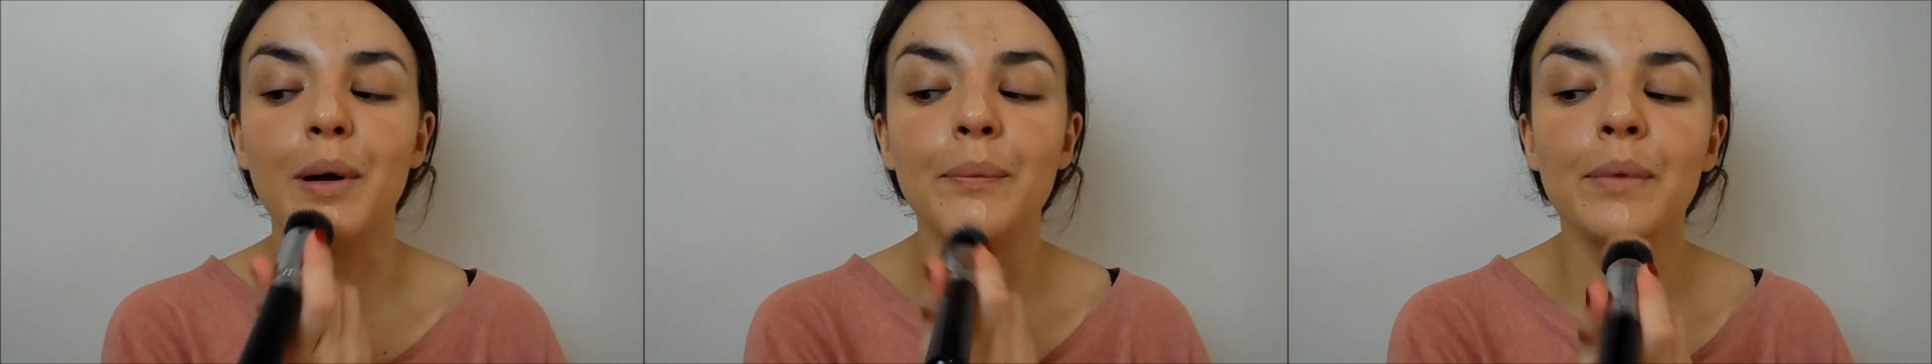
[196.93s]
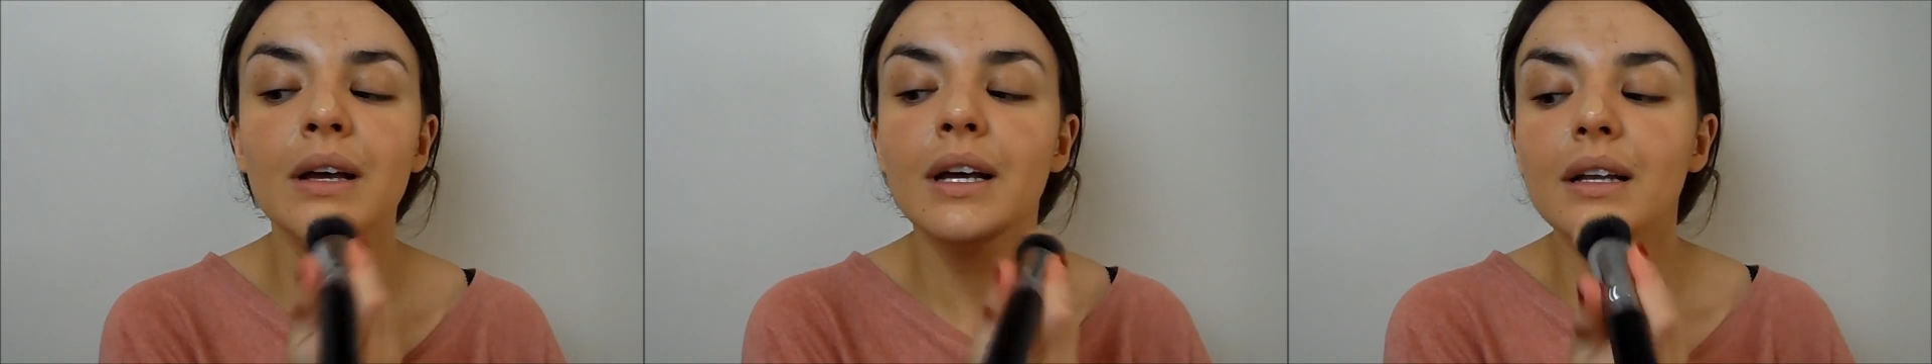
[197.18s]

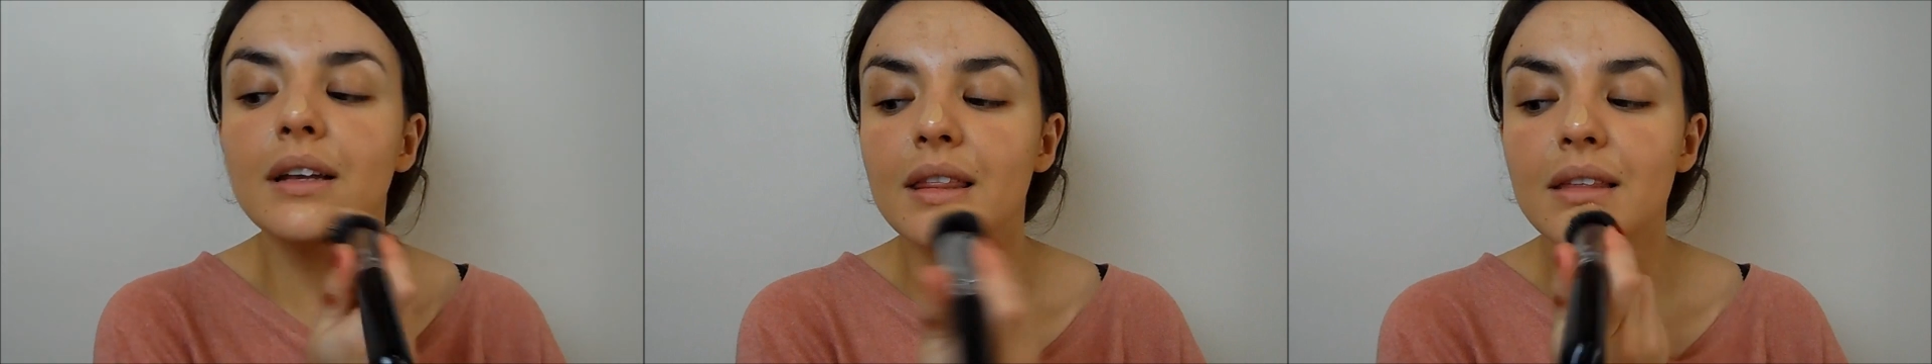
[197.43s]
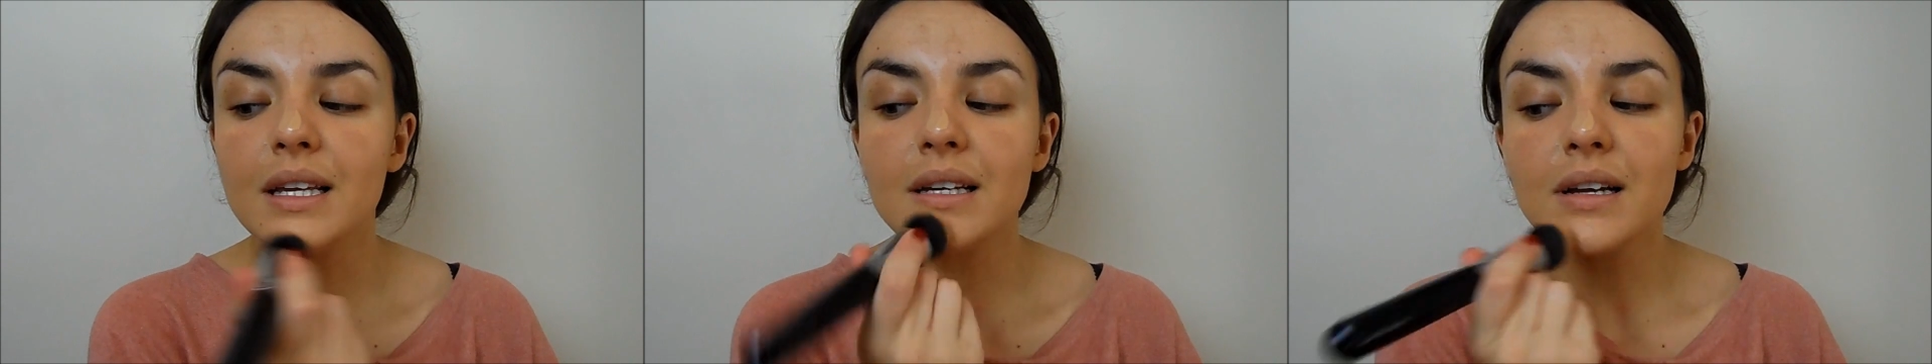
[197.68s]
but
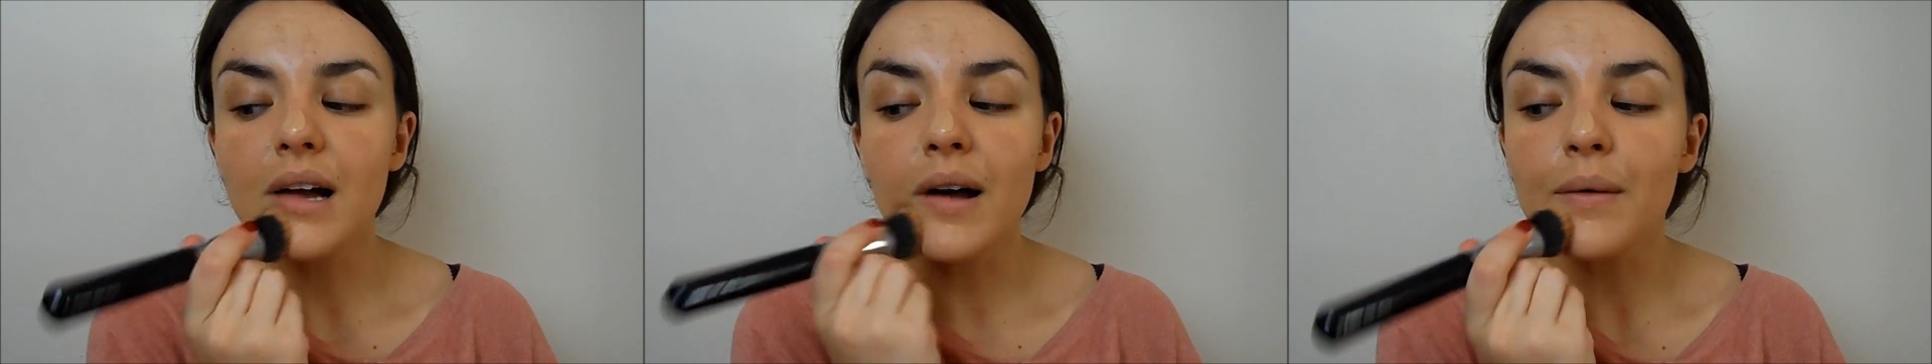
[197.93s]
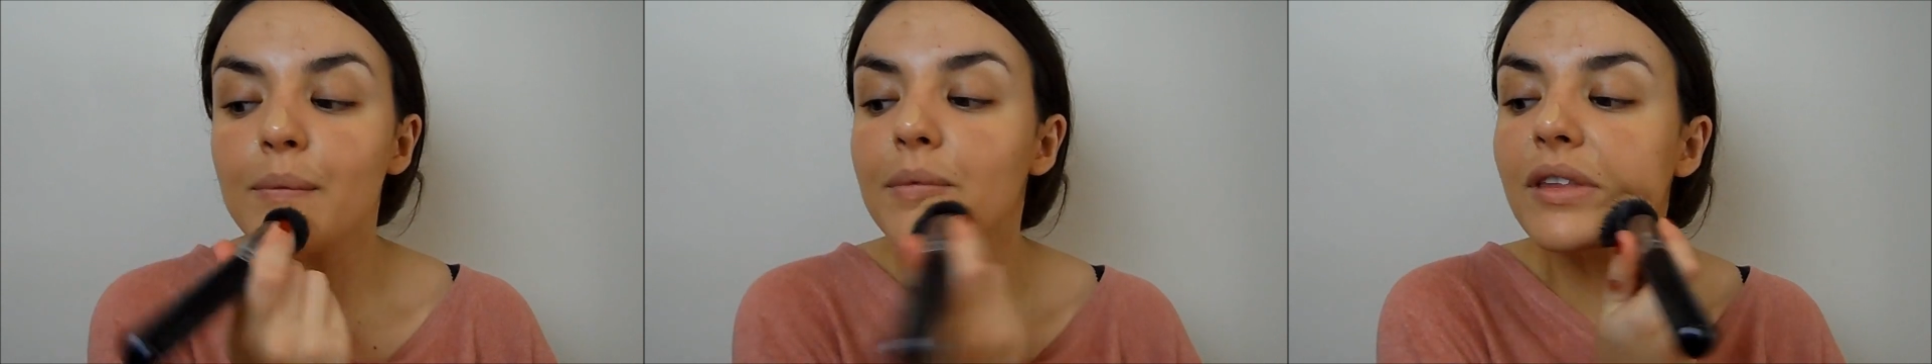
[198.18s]
nothing
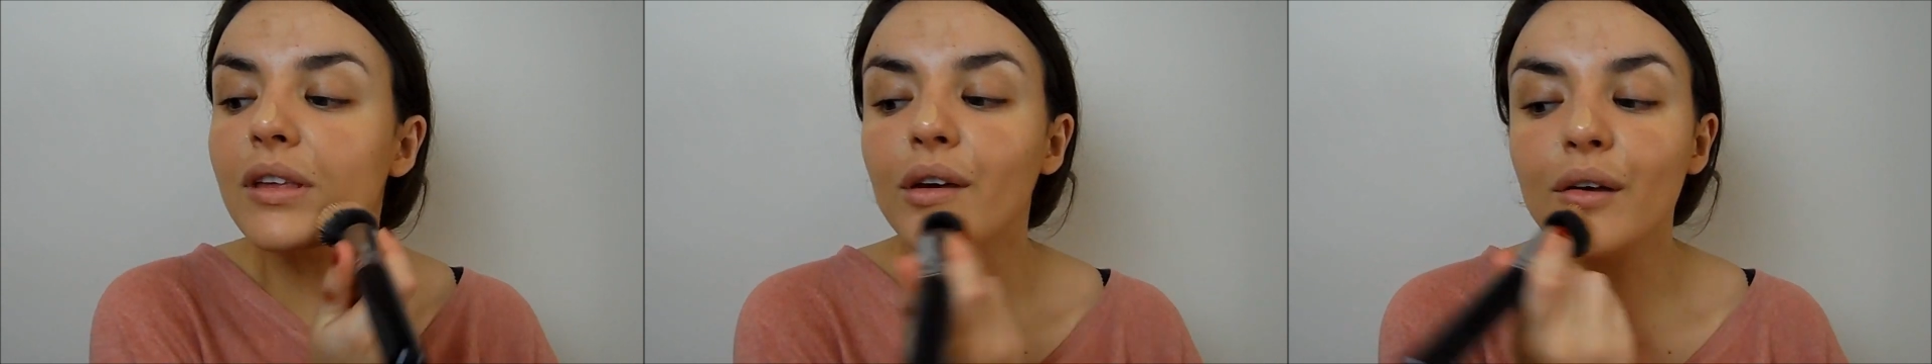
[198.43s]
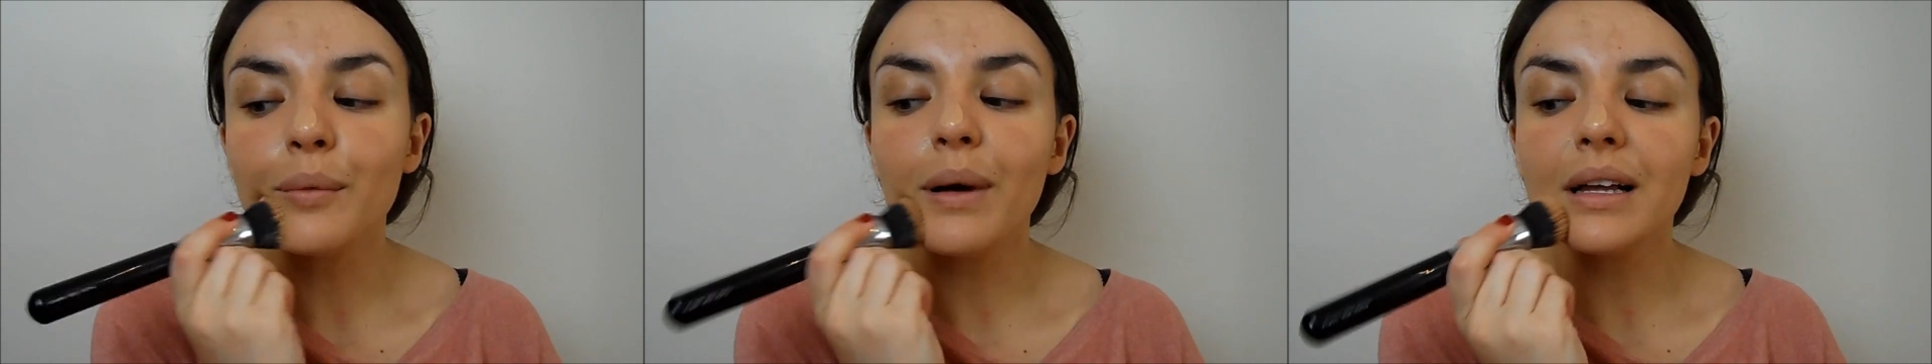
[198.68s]
um,
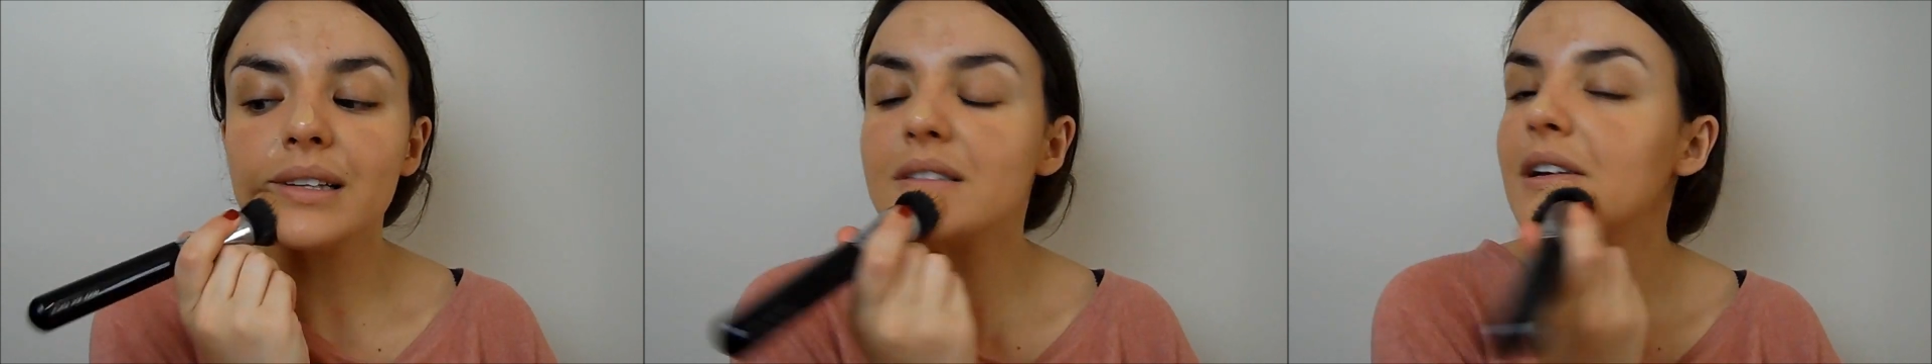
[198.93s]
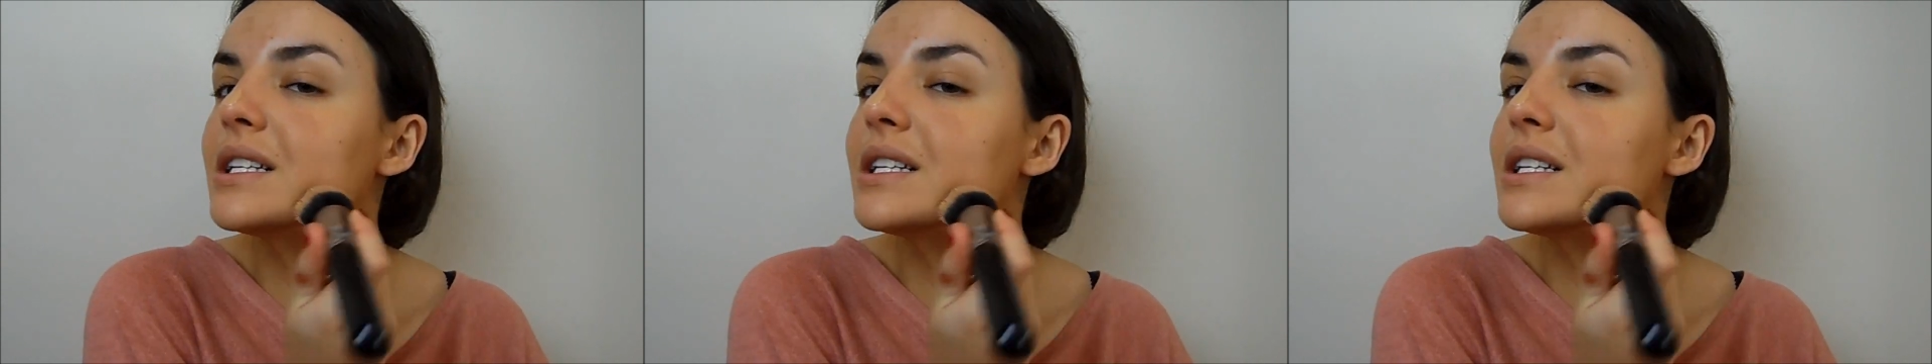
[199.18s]
too bad.